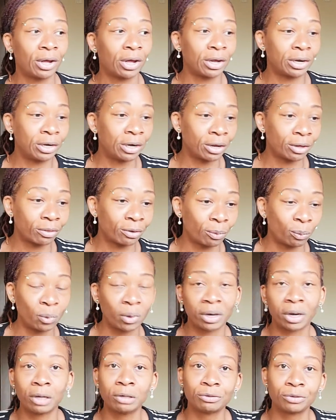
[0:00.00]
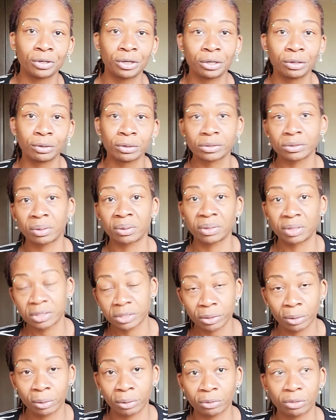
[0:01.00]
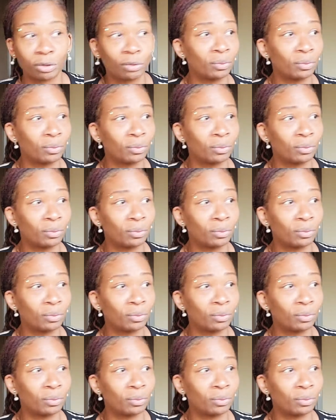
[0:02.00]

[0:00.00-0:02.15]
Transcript: another 100 years on this earth.